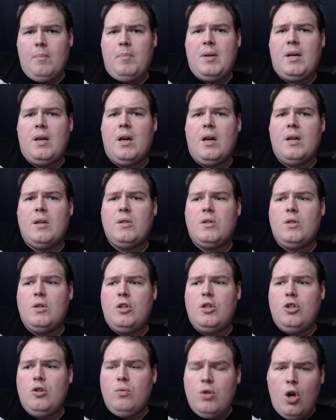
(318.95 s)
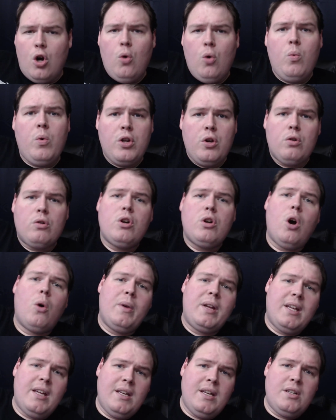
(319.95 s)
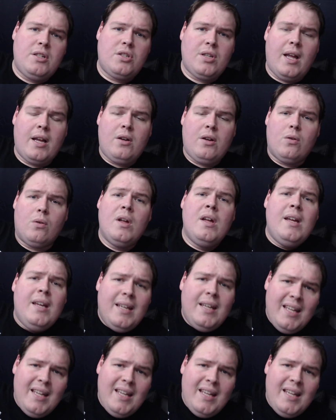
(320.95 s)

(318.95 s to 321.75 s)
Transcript: because you know where you're going each cycle